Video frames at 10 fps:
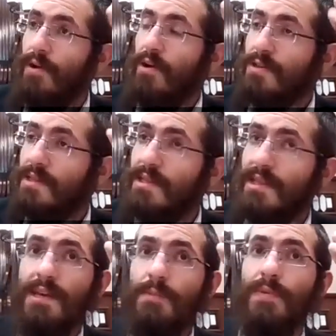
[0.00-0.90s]
Before he goes to
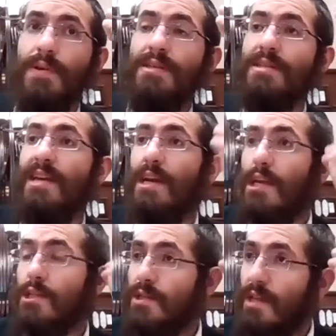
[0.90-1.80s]
sleep, he's going to say
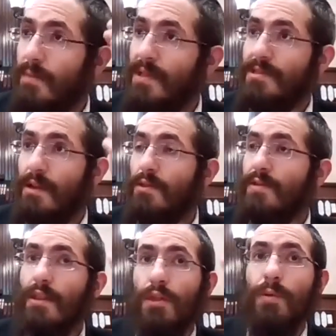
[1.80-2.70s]
Kriyashma Shalamita, he's going
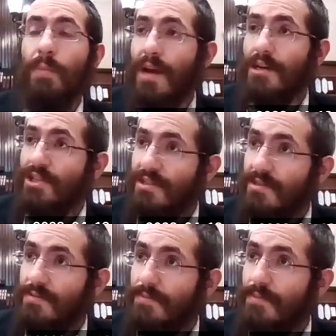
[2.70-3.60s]
to say the three
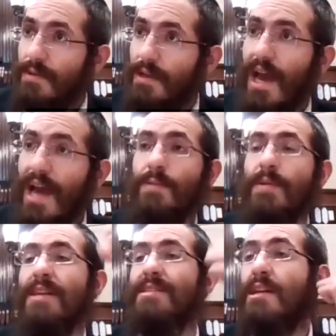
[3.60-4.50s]
parashas. And
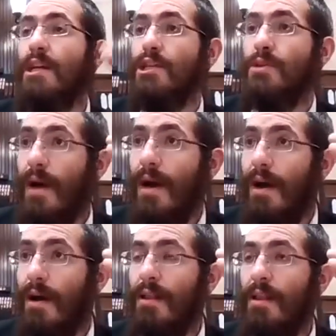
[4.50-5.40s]
he's going to eat the
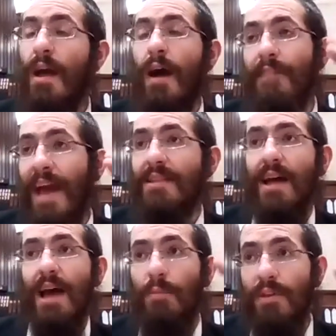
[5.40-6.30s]
Kriyashma of
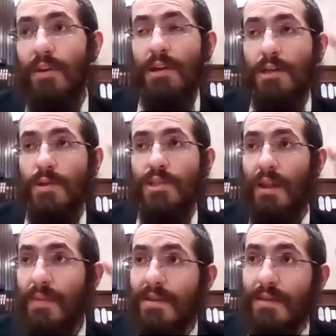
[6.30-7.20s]
nighttime with the Kriyashma
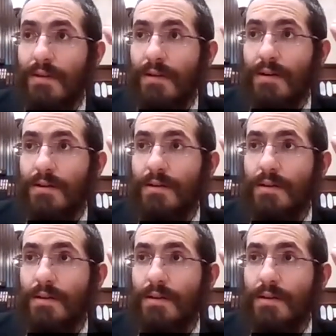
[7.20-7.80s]
Shalamita.